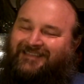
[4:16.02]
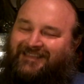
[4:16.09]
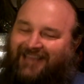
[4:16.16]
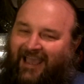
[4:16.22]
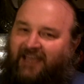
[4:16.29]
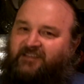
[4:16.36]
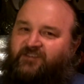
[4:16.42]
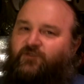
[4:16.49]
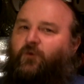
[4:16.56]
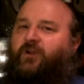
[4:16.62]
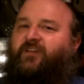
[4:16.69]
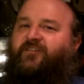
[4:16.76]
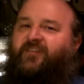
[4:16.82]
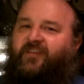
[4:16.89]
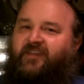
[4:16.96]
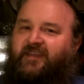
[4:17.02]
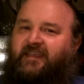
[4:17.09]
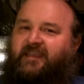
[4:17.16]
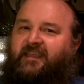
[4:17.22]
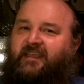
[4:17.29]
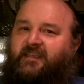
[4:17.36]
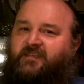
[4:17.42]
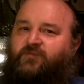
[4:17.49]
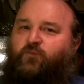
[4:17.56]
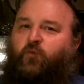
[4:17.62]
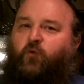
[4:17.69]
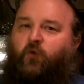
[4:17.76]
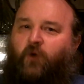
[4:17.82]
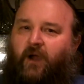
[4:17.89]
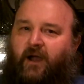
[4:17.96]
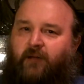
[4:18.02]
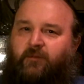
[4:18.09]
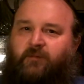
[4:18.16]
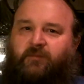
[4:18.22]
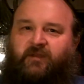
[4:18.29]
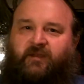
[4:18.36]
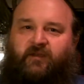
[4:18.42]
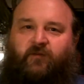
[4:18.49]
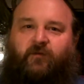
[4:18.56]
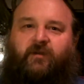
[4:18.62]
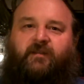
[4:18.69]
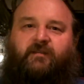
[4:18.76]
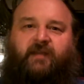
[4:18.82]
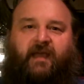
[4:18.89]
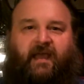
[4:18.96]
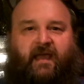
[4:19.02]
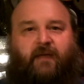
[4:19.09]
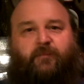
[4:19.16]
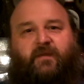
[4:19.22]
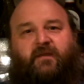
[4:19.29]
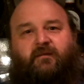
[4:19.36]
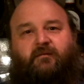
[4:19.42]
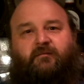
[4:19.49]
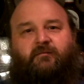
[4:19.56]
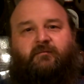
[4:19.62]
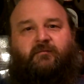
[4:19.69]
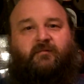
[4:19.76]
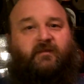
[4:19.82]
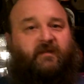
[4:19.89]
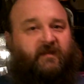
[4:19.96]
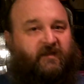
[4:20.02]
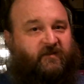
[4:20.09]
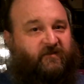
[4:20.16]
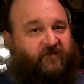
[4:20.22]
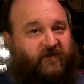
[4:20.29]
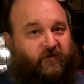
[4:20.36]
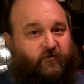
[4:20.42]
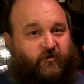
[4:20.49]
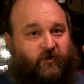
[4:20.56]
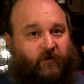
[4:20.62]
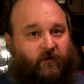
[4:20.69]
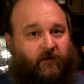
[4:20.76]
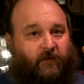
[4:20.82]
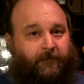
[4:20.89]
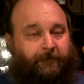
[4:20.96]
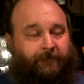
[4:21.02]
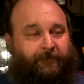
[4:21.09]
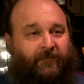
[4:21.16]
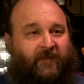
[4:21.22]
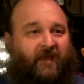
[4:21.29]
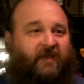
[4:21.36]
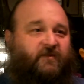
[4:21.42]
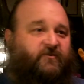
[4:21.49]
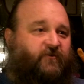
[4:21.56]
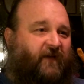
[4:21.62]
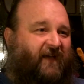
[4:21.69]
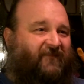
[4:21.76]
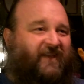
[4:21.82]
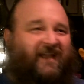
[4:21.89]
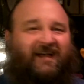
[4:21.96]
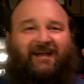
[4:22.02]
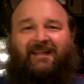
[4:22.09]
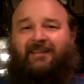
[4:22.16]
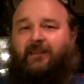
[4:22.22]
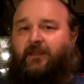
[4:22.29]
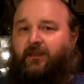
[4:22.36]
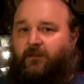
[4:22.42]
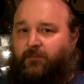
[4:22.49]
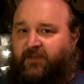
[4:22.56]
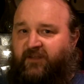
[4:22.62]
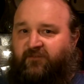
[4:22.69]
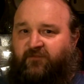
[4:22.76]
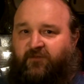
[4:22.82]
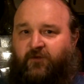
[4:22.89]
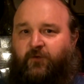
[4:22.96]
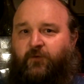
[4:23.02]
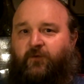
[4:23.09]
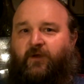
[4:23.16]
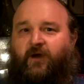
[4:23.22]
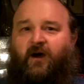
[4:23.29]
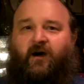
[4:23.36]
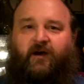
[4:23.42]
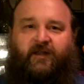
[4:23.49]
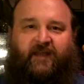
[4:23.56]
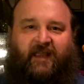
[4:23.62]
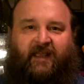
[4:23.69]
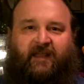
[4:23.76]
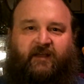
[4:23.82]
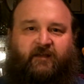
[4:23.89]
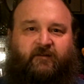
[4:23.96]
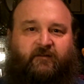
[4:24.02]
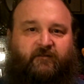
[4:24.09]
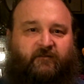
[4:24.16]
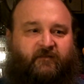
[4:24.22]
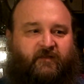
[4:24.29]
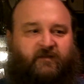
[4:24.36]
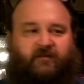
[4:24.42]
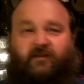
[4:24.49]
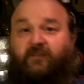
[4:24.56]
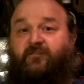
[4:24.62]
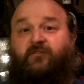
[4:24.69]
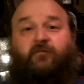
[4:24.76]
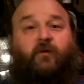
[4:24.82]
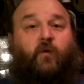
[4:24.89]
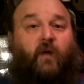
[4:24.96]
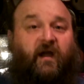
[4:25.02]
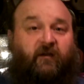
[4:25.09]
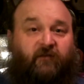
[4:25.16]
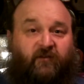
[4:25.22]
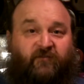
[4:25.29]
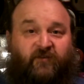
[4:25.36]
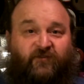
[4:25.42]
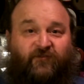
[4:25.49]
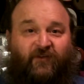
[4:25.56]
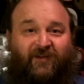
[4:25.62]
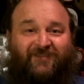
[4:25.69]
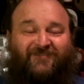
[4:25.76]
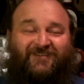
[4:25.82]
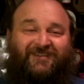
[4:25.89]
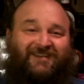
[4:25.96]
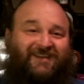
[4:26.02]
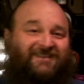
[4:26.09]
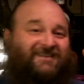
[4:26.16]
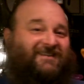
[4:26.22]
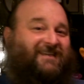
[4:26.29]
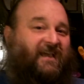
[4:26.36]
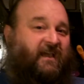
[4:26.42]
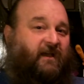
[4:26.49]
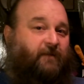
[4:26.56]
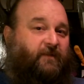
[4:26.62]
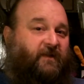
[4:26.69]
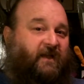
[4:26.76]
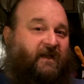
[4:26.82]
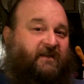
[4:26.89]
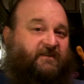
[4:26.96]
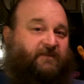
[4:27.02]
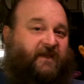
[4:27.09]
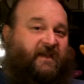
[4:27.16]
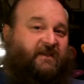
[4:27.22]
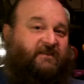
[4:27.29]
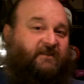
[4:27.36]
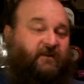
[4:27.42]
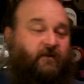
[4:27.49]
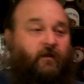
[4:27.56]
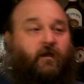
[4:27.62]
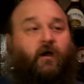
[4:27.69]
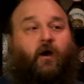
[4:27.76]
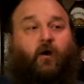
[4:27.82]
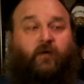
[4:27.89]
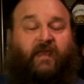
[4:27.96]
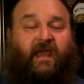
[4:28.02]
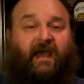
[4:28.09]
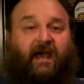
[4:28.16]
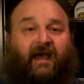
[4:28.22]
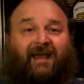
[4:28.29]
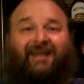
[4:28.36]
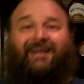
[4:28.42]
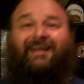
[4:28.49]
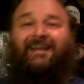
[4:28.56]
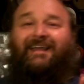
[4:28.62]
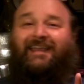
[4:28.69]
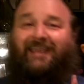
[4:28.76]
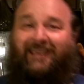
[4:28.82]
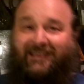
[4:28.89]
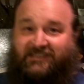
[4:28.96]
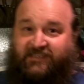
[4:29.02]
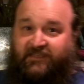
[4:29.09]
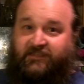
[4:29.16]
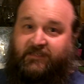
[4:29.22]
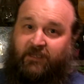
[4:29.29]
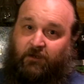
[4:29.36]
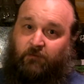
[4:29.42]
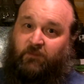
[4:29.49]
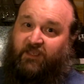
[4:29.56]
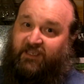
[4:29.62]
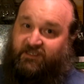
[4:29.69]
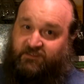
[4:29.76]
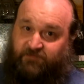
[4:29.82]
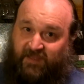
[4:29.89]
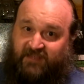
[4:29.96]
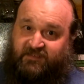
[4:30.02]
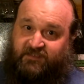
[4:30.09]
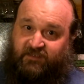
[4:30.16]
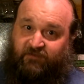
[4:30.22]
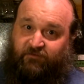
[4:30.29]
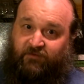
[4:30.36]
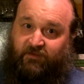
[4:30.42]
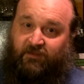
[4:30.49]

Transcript: That sort of thing is probably going to happen in the future. So having a little bit of food on hand that doesn't require refrigeration, doesn't take up a lot of space, and isn't terribly expensive,